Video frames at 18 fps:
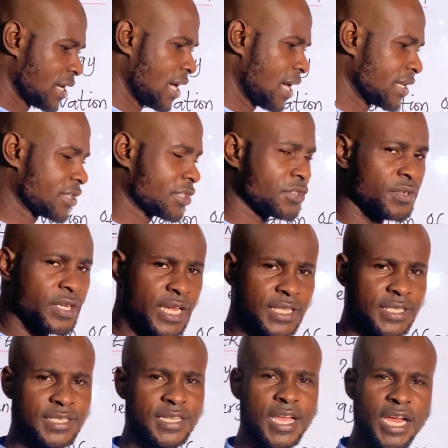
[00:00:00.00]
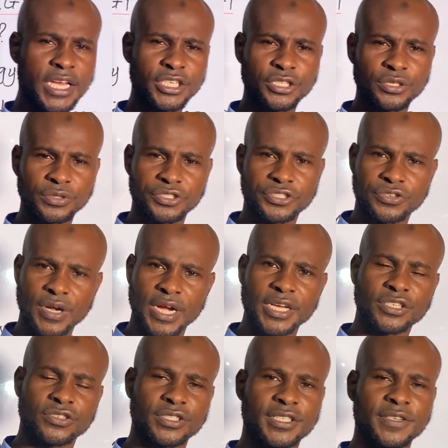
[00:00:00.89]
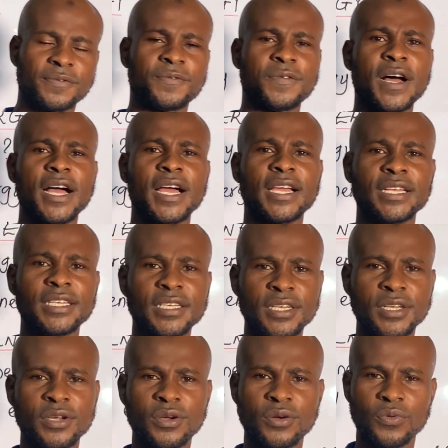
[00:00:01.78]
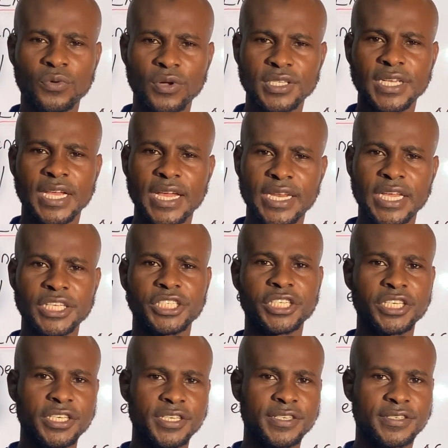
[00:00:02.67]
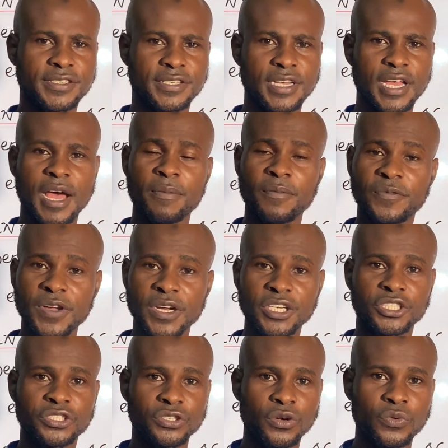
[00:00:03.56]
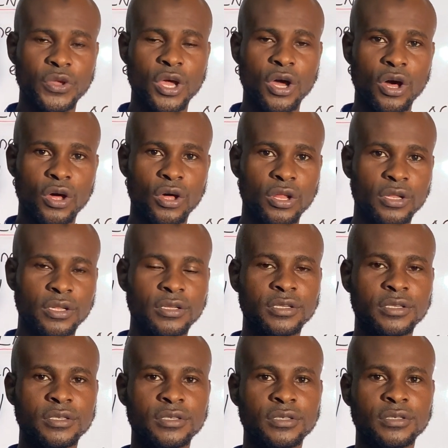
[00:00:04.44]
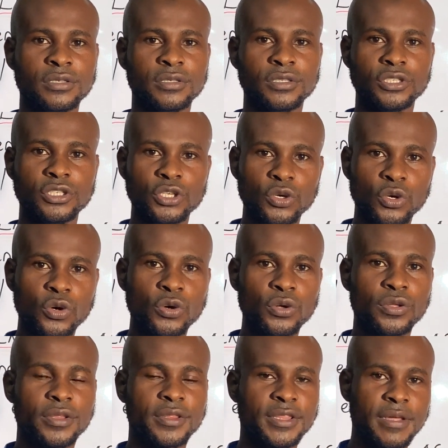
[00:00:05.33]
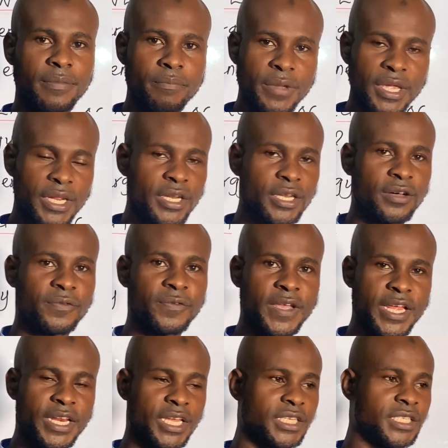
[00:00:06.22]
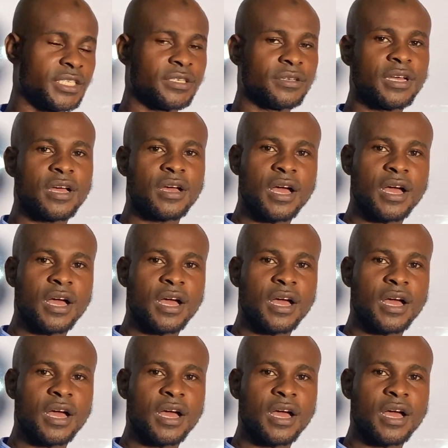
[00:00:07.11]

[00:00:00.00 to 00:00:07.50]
As students, can you try to define what energy is? I'm very sure we all know the meaning of energy.